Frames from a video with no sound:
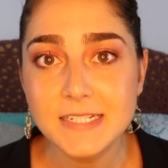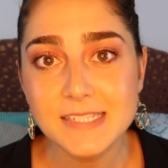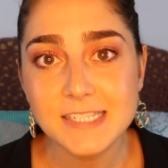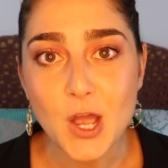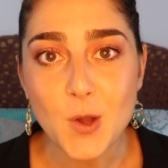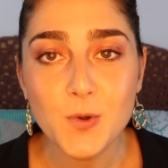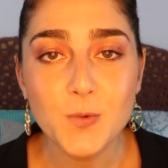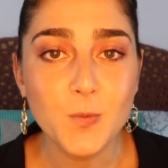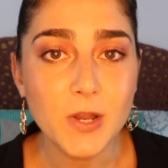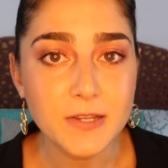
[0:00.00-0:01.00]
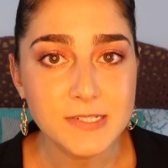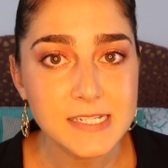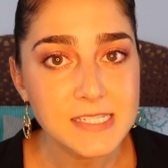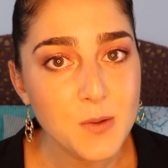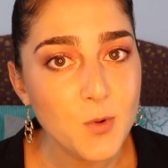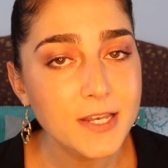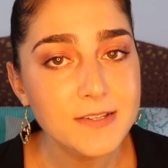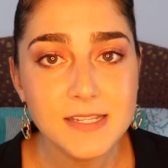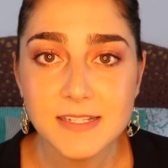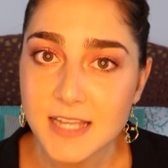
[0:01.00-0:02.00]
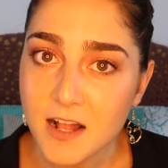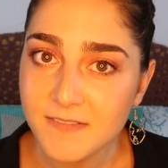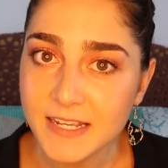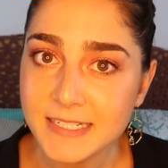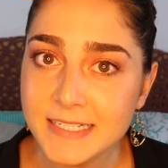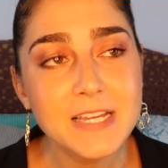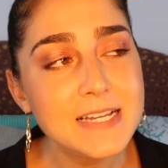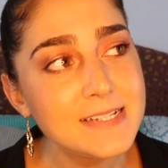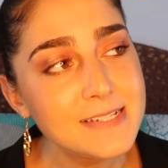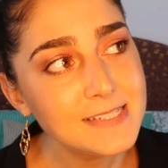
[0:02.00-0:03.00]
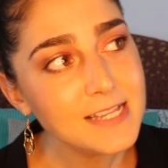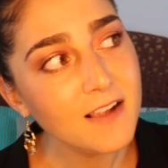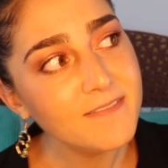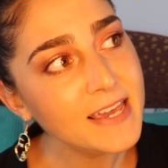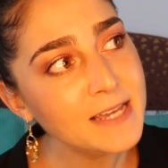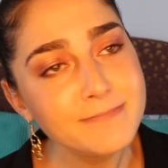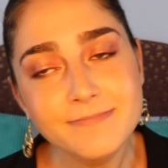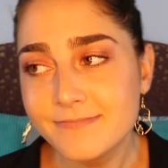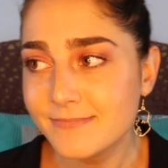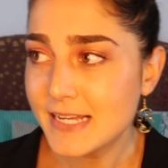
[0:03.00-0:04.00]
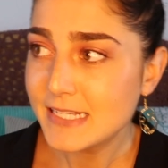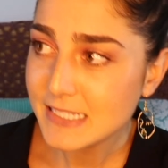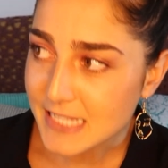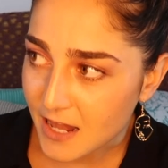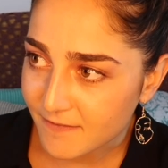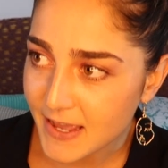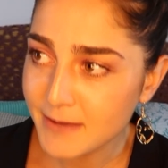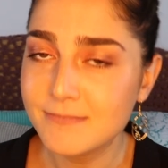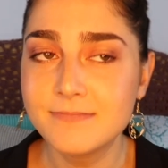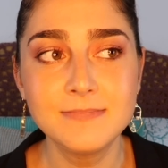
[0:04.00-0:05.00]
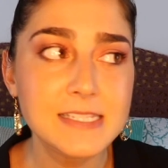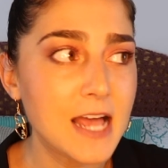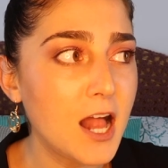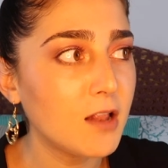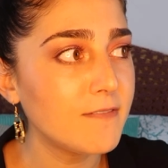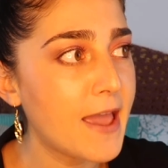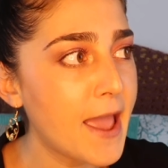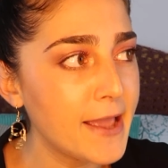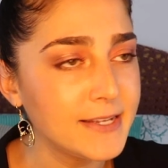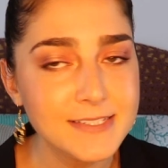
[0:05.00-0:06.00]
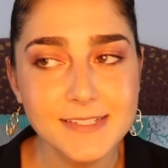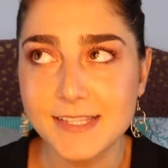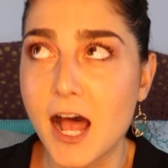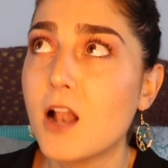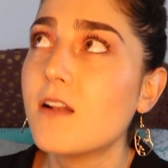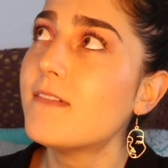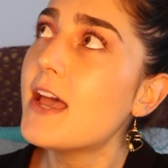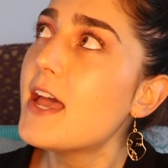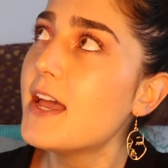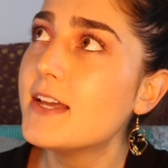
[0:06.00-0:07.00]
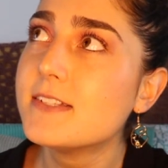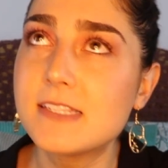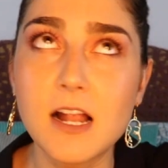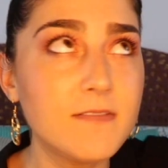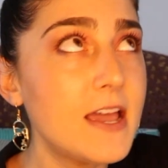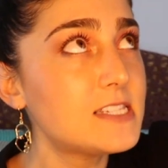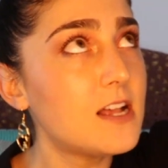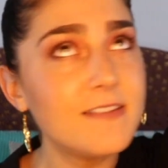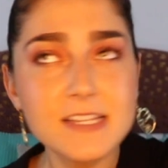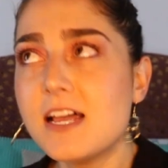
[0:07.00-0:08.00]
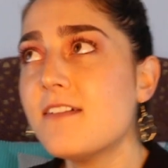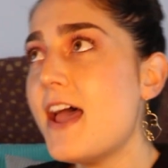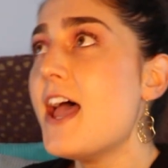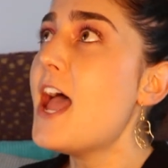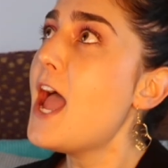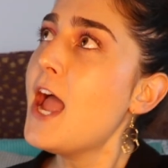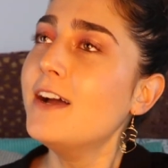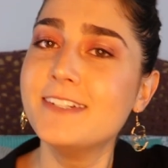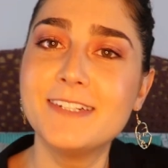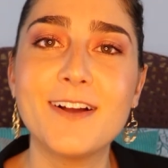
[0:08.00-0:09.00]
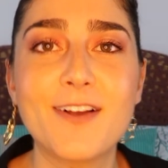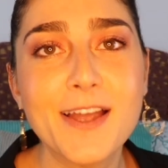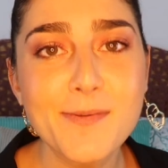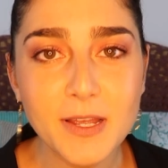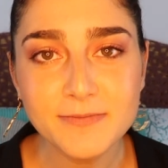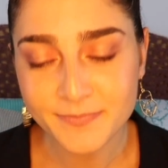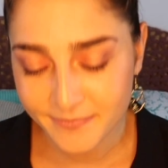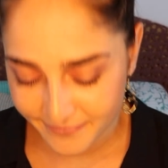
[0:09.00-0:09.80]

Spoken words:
So when you see someone, you say salve. Salve, salve, salve, salve, salve, salve, salve. Okay, I'm done.